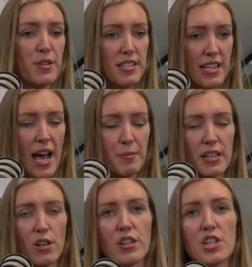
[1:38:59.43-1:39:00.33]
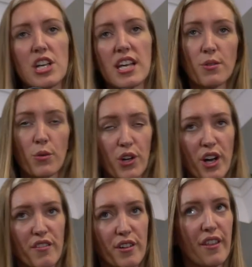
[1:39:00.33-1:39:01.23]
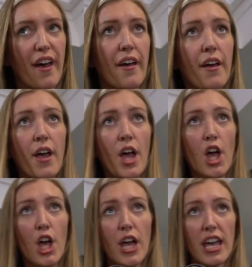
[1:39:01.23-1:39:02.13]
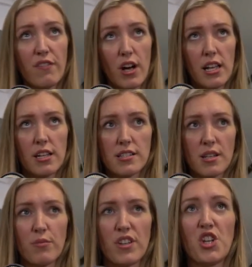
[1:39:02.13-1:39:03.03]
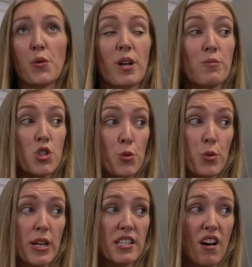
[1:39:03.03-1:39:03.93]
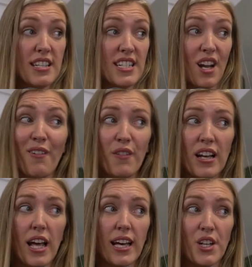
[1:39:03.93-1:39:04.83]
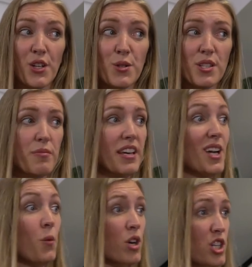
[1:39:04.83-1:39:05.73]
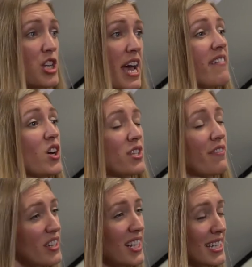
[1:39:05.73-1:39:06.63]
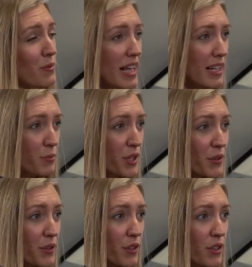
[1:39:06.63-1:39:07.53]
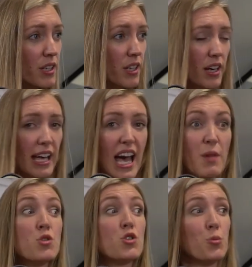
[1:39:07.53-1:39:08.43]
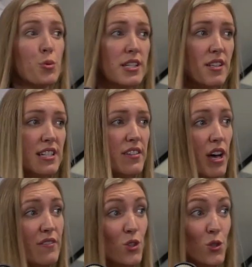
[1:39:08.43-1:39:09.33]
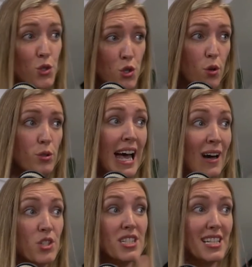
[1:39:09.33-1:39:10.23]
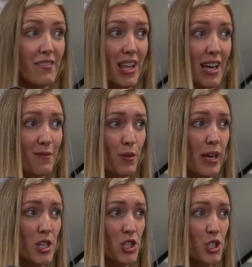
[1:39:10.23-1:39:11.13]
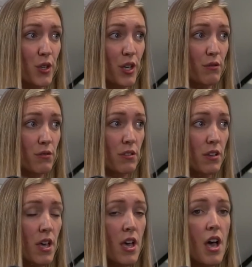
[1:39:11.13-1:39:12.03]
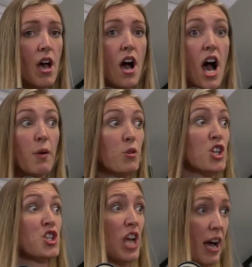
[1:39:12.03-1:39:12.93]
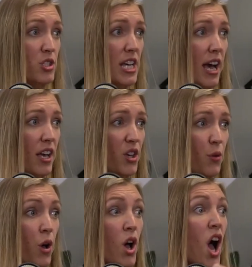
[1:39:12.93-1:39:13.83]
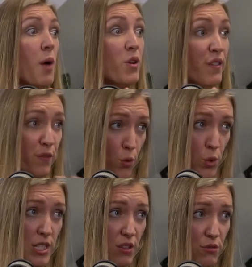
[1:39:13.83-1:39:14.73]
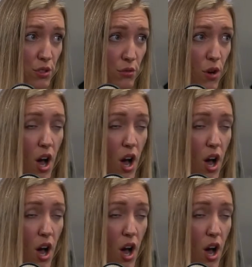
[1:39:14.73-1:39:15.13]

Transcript: But this is happening a lot this year, so I'm going to cover it there. If I learn something new and I'm super excited feel like I know something and I want to share it because I feel like it will help you. Okay, I'm super excited. If I haven't controlled how to deliver that information to you, I'm going to shout it at you. I'm going to force it on you.